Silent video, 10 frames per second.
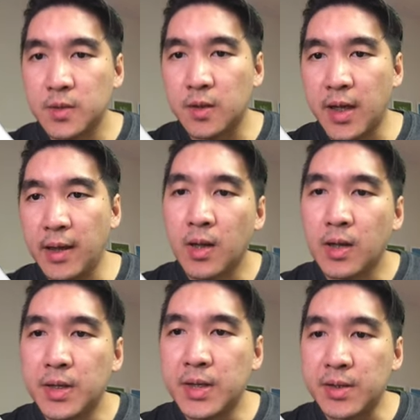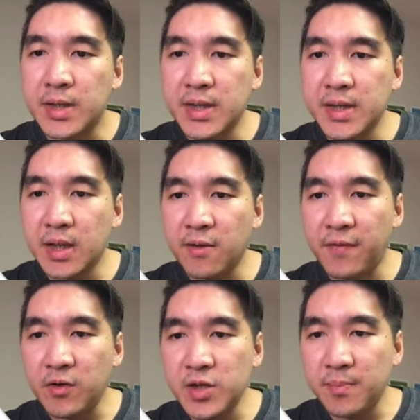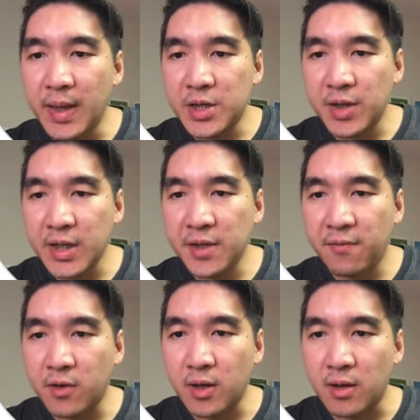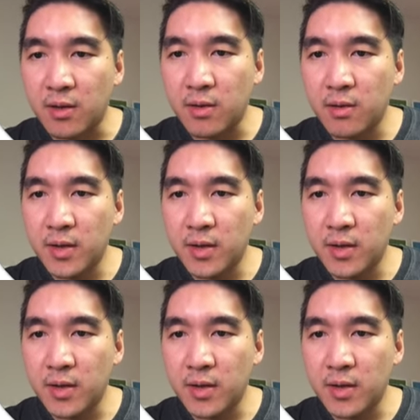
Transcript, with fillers: Okay, so this is the confusion matrix for the